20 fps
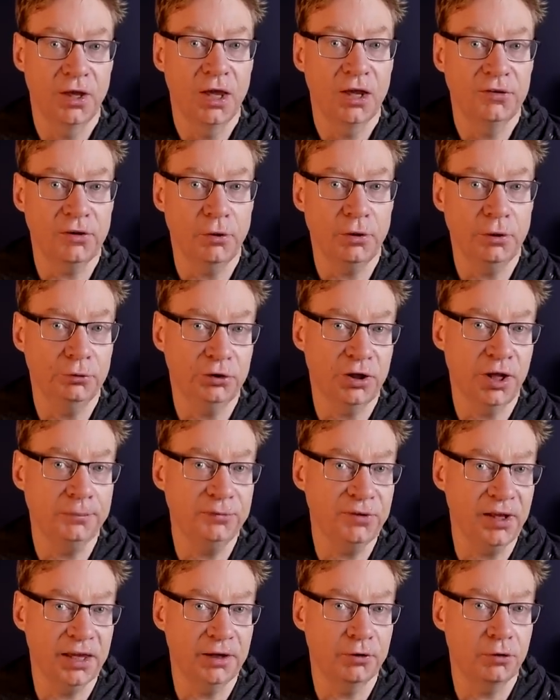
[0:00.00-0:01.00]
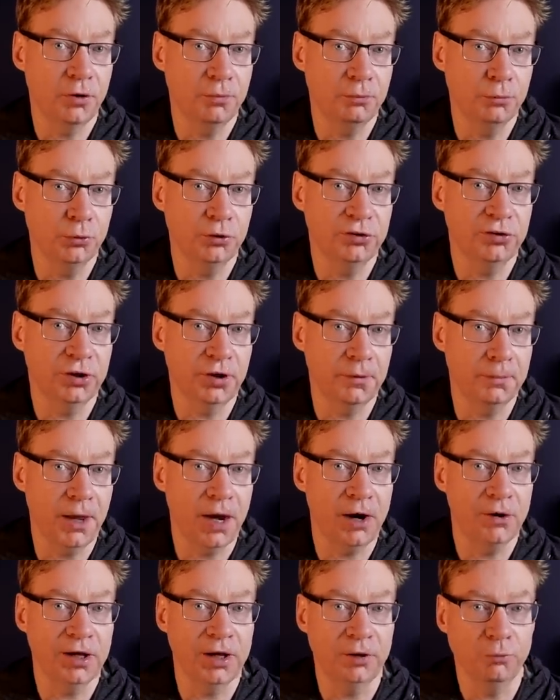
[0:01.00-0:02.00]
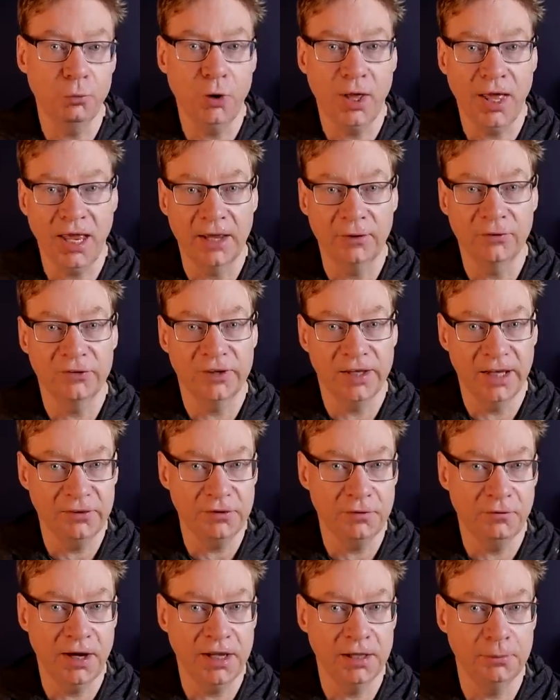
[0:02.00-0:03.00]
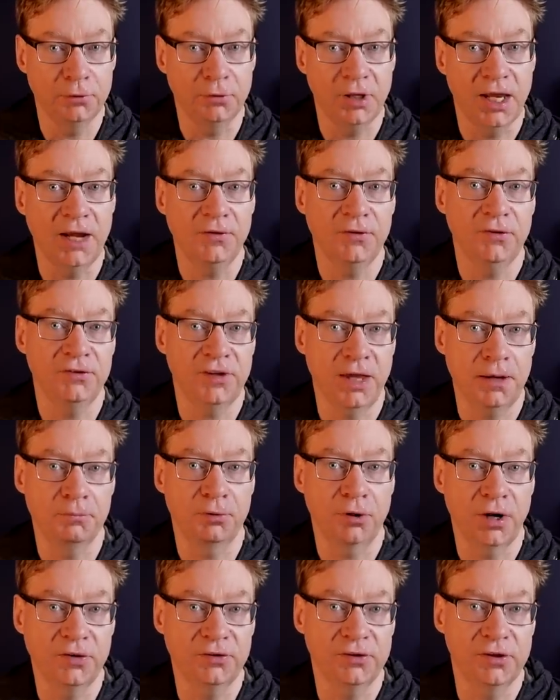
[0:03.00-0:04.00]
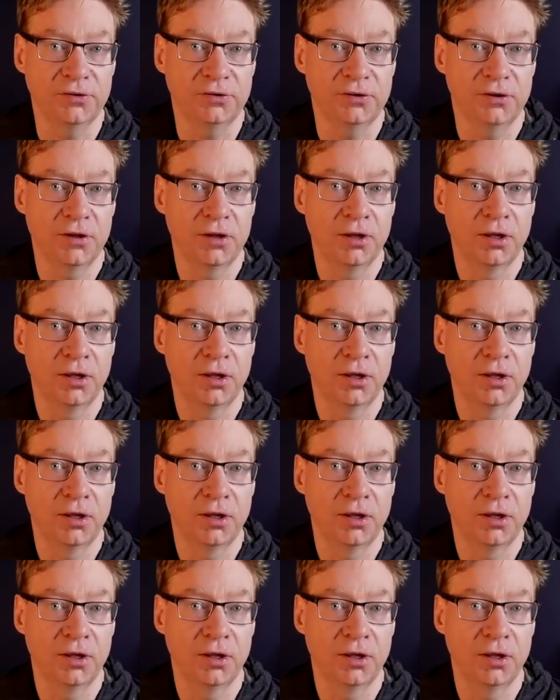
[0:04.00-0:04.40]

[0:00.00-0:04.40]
So it will come down more to comparing what else is available at the same prices.